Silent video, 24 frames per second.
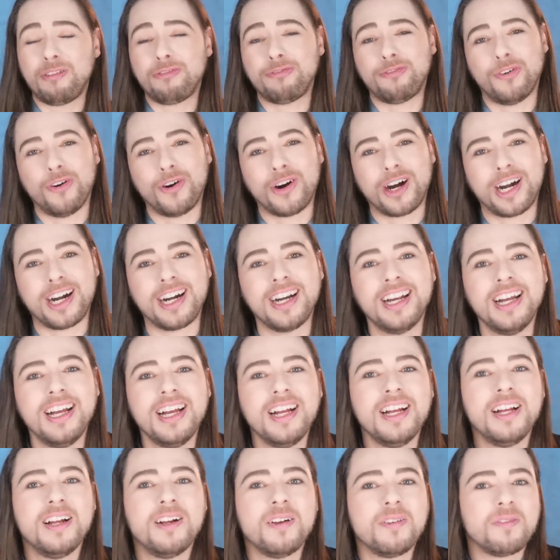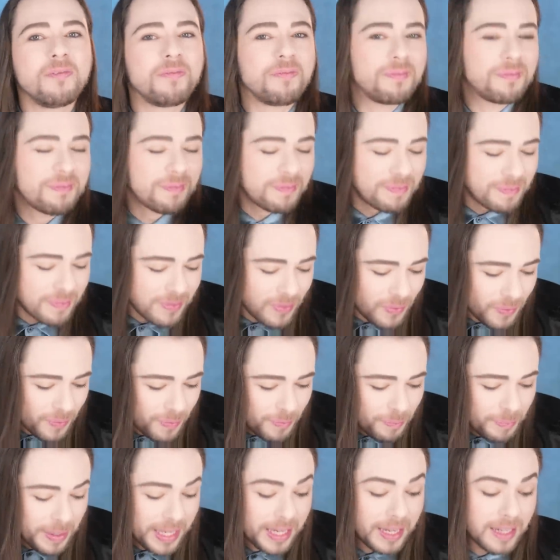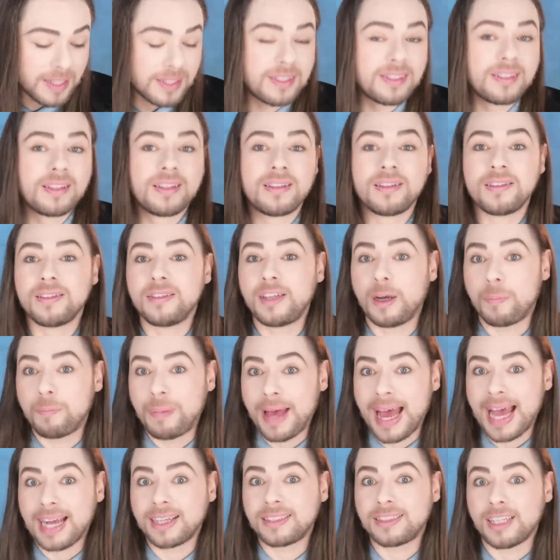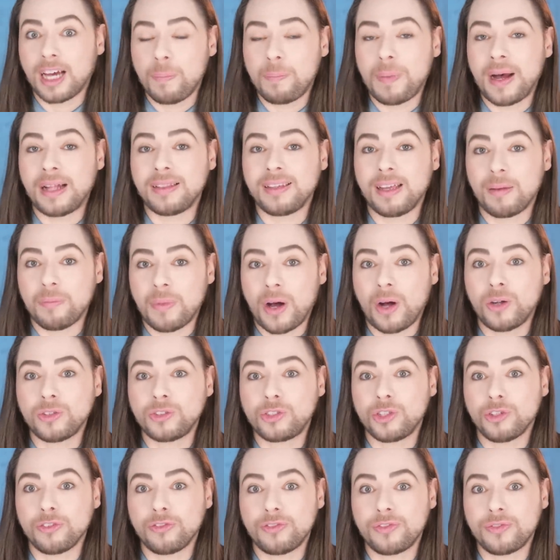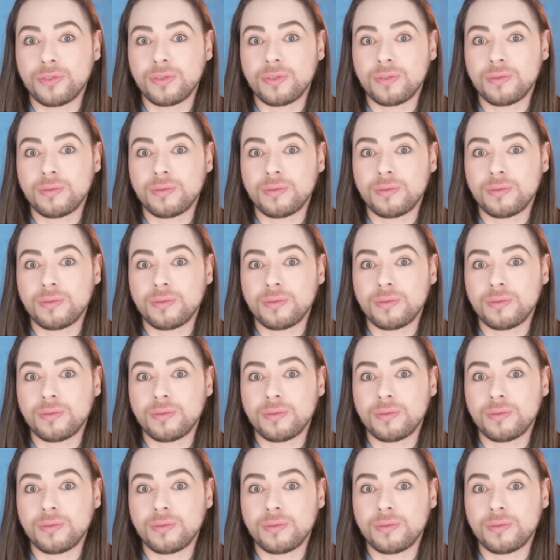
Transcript: before because they're backed up on the amount of